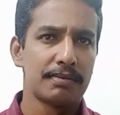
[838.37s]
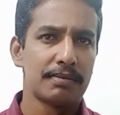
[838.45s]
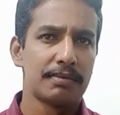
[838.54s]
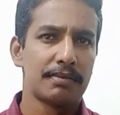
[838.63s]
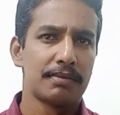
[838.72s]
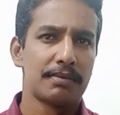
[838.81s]

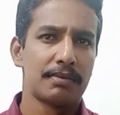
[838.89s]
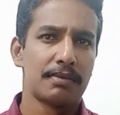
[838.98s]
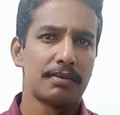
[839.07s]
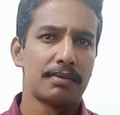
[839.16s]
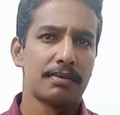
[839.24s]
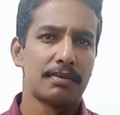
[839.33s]

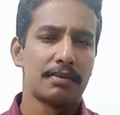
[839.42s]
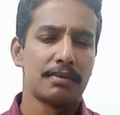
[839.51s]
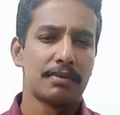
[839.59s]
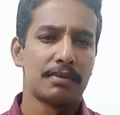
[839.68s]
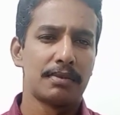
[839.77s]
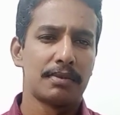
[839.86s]

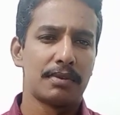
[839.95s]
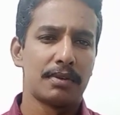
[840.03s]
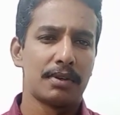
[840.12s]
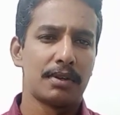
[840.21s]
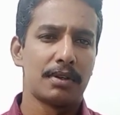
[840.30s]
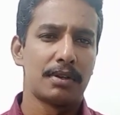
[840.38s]

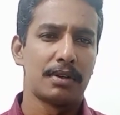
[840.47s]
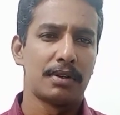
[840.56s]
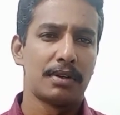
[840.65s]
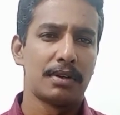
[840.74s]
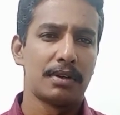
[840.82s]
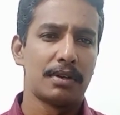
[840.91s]

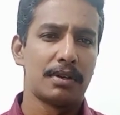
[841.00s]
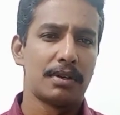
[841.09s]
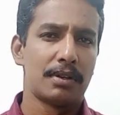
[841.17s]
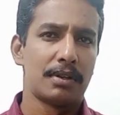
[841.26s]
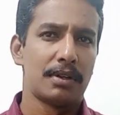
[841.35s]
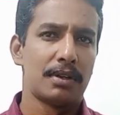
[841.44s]

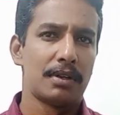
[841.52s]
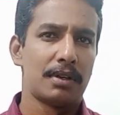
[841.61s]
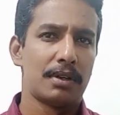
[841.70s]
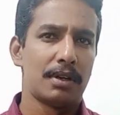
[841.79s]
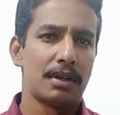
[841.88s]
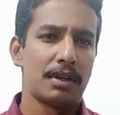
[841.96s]

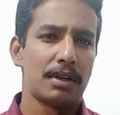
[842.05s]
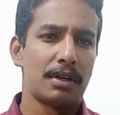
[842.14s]
Nobody speaks.